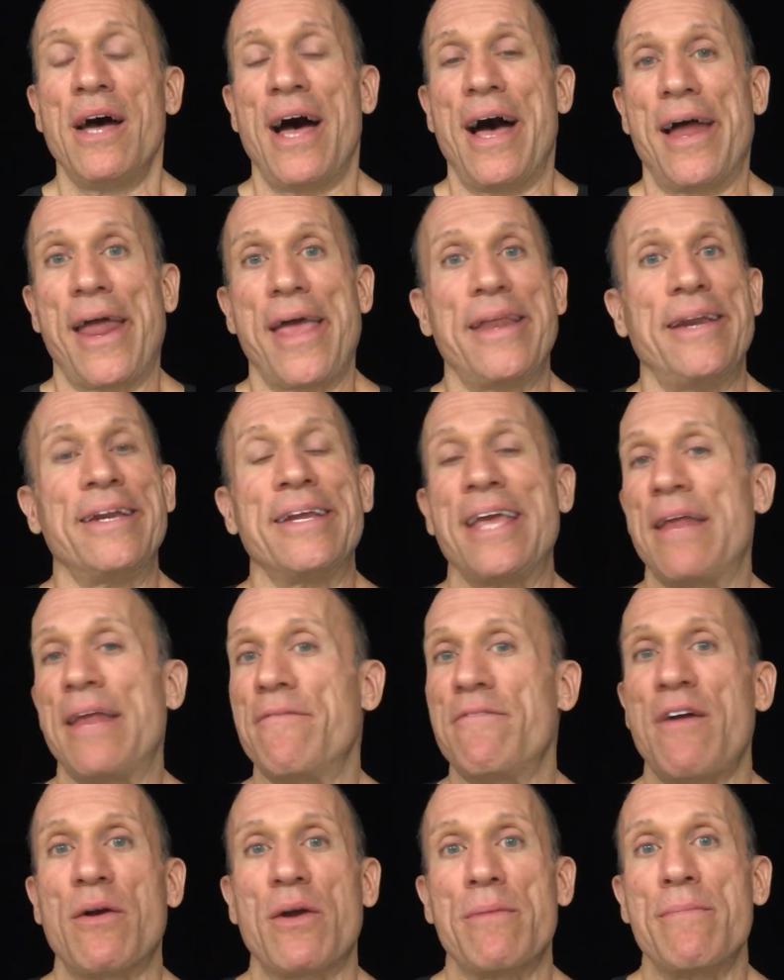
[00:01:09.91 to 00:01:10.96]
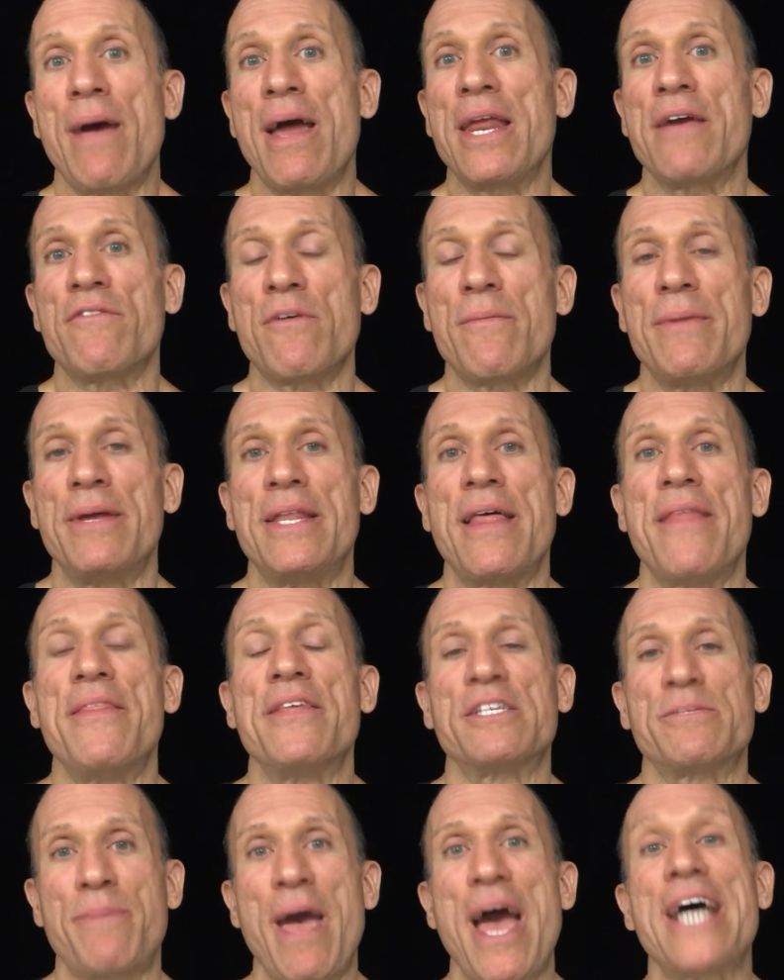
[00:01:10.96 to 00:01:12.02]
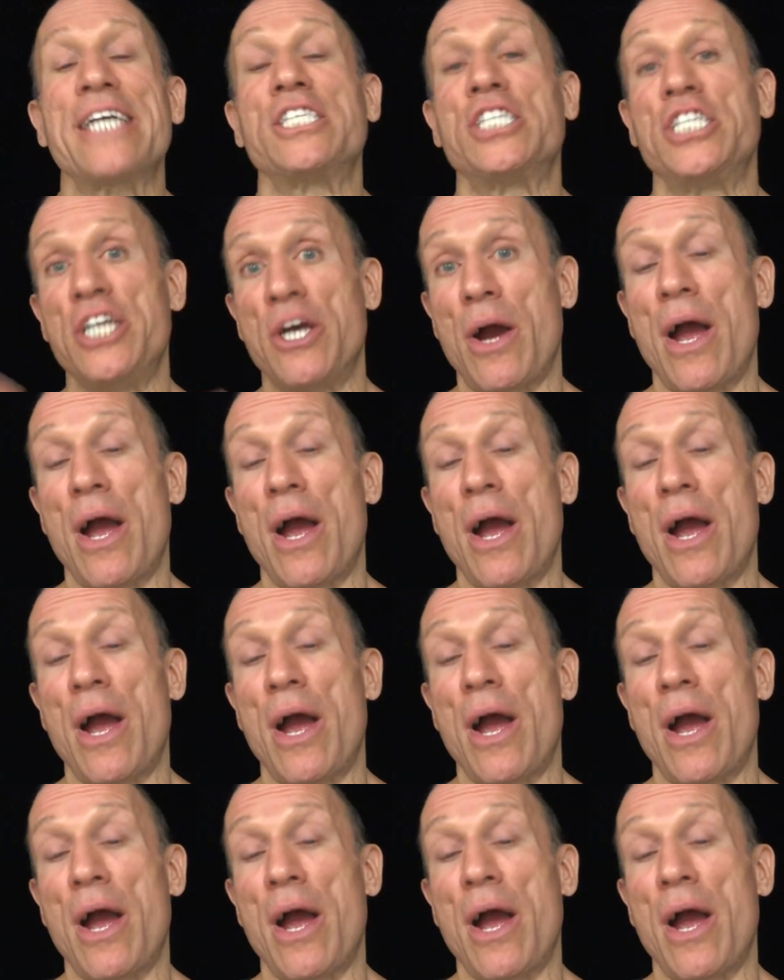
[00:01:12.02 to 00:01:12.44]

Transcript: And I didn't get very many of them. And then this past year,